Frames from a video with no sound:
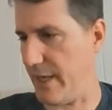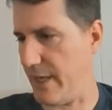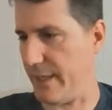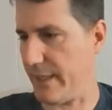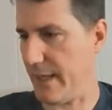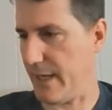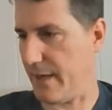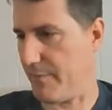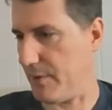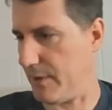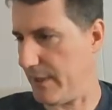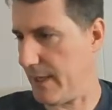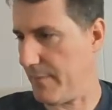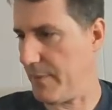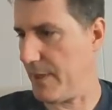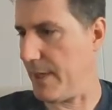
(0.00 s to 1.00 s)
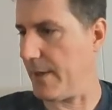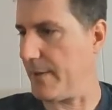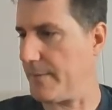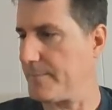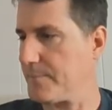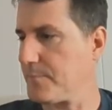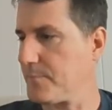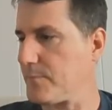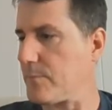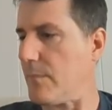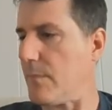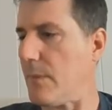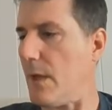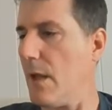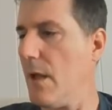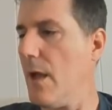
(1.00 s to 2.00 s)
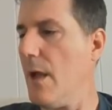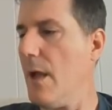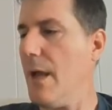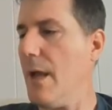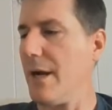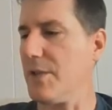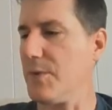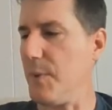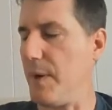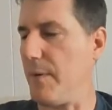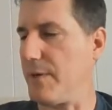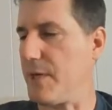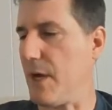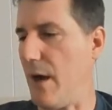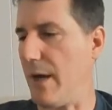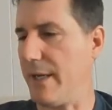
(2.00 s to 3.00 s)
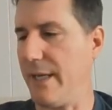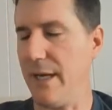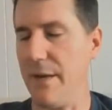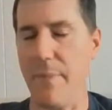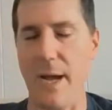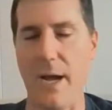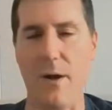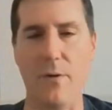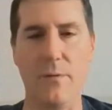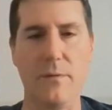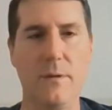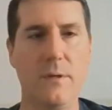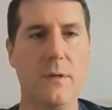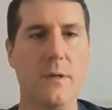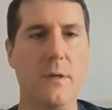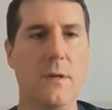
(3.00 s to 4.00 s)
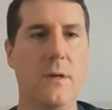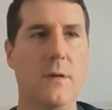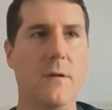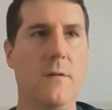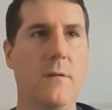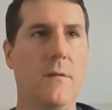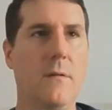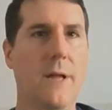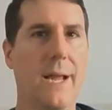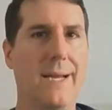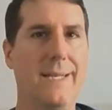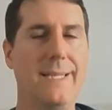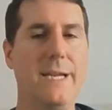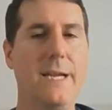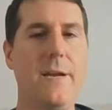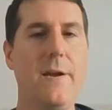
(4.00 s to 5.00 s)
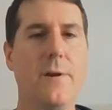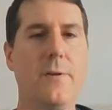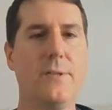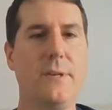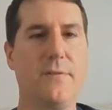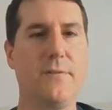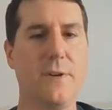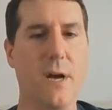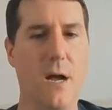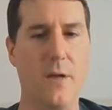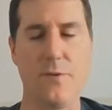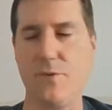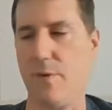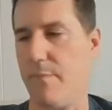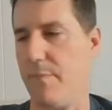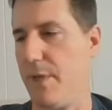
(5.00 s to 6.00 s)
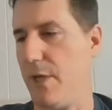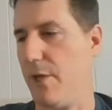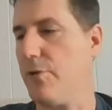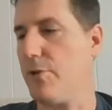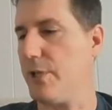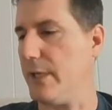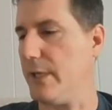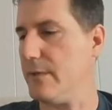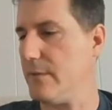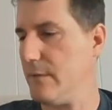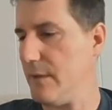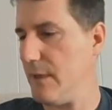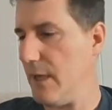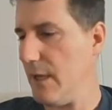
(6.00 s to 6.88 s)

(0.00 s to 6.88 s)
I had to kind of pull it up here because we were talking about like tiers of contribution.